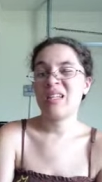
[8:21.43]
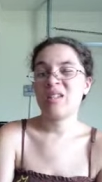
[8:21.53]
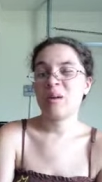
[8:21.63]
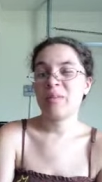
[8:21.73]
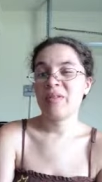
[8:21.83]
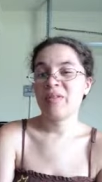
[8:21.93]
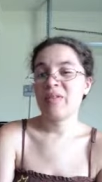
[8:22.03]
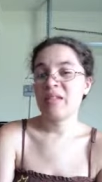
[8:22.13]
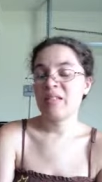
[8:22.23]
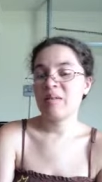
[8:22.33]
zombie
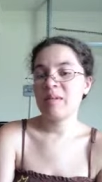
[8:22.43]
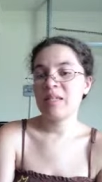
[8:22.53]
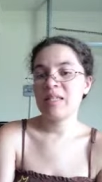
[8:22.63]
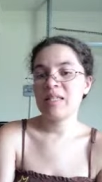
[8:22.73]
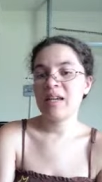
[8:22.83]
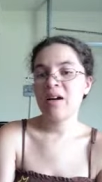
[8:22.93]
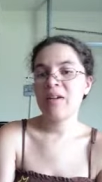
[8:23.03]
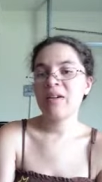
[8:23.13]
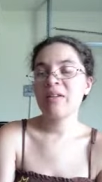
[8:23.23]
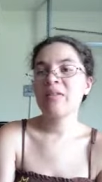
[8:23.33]
vixen mittens out
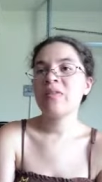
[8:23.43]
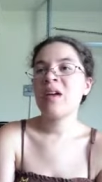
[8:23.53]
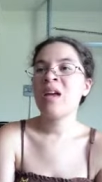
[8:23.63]
of.